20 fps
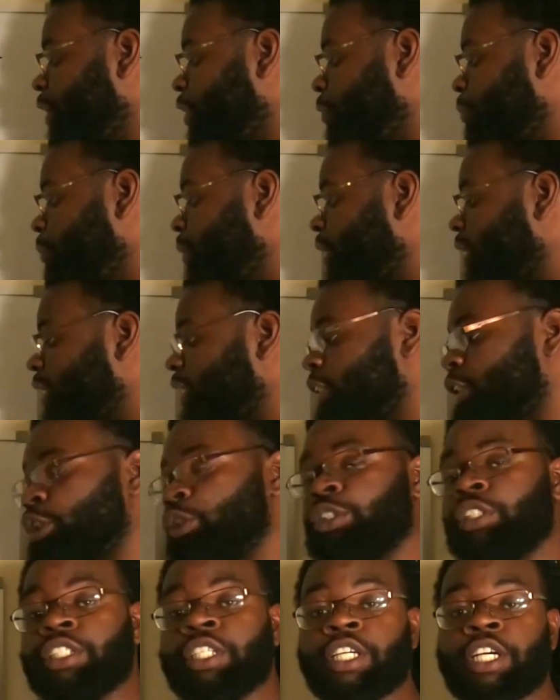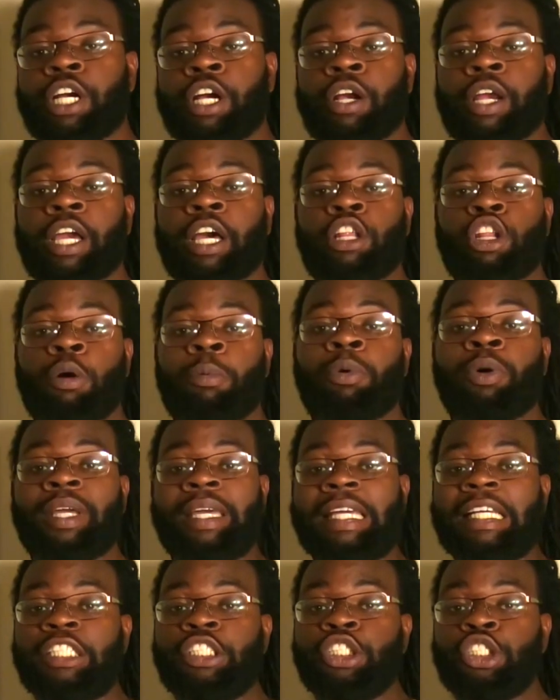them because due to the current global
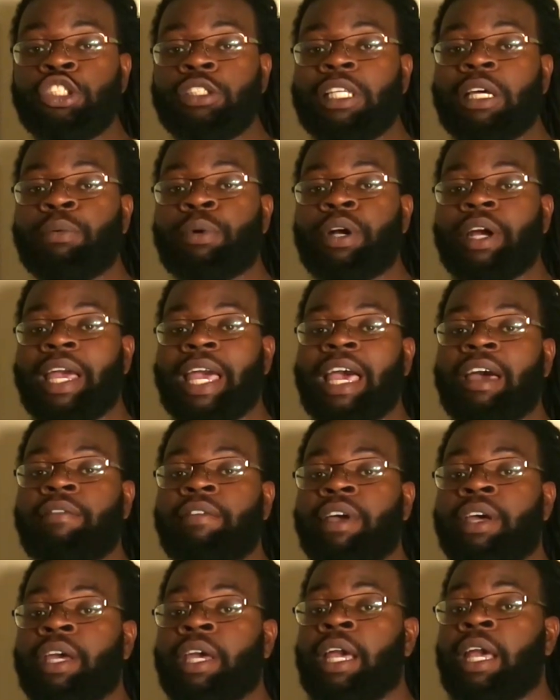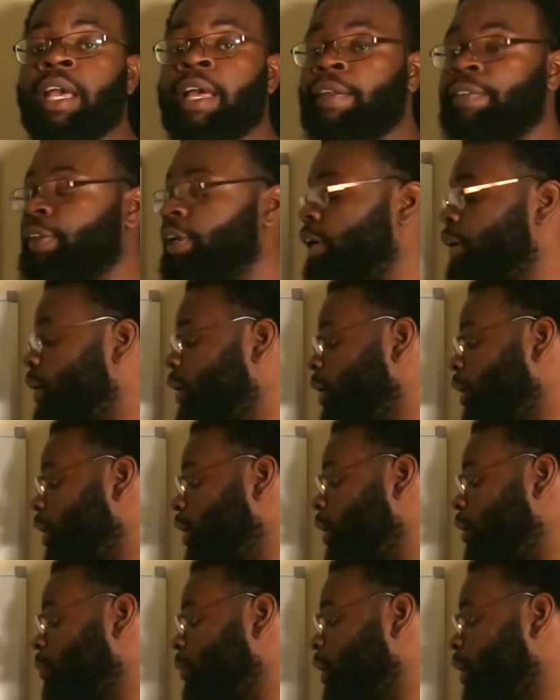issues that we're having, they're
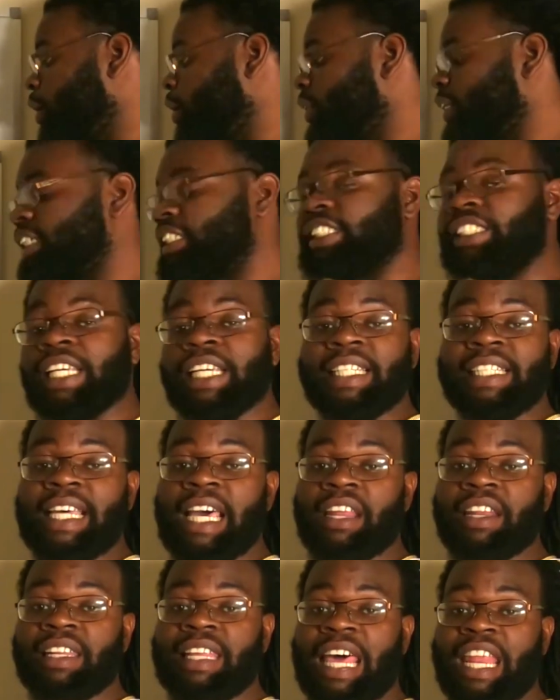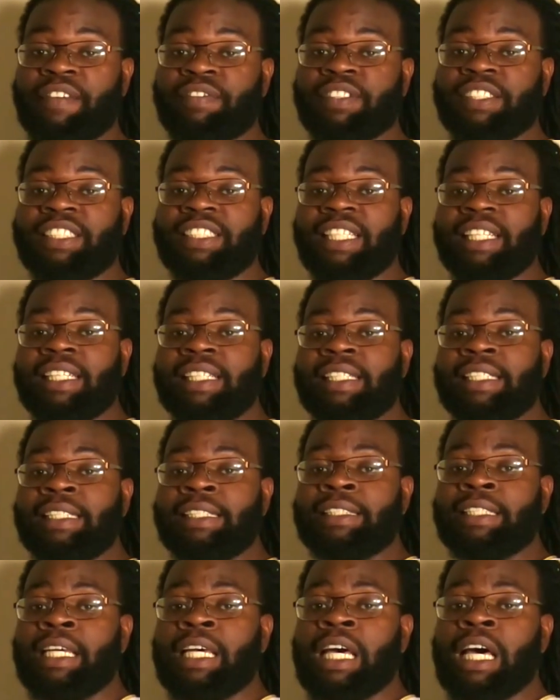um, currently shutting down a lot of
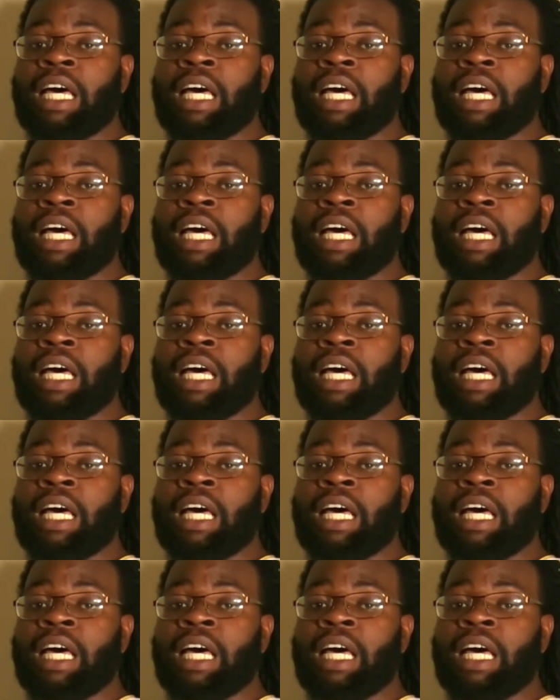facilities.